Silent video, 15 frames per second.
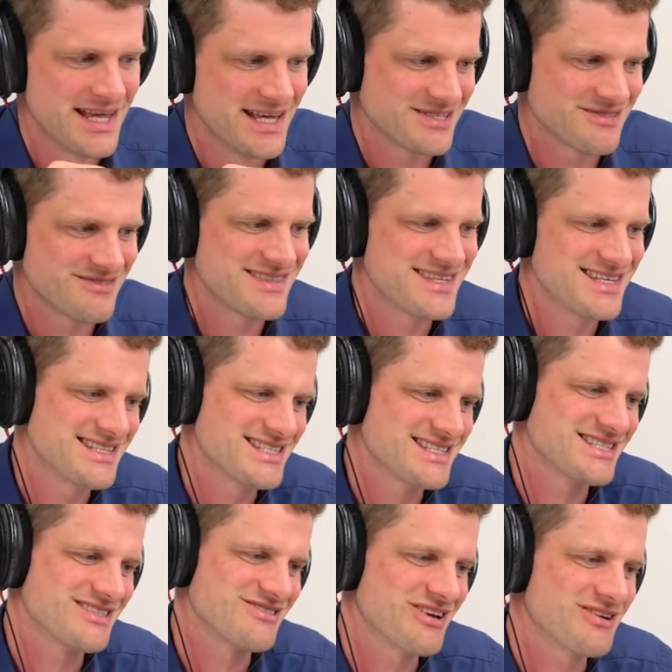So this
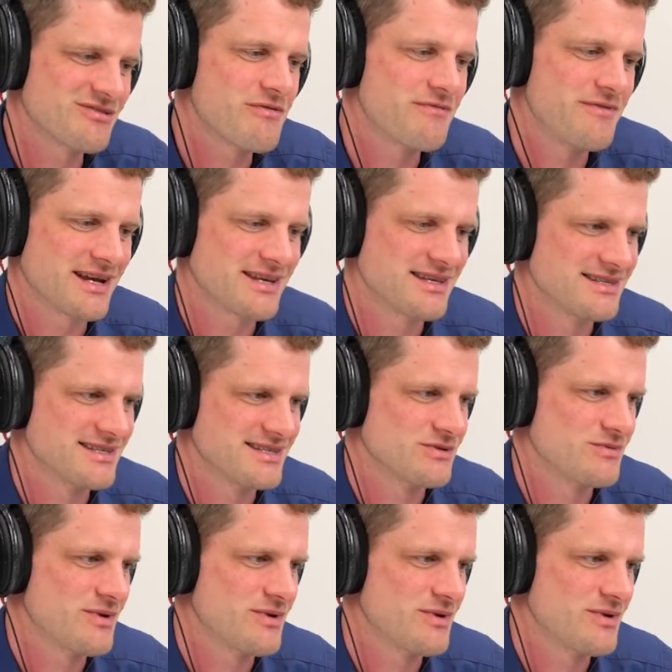is not reflecting this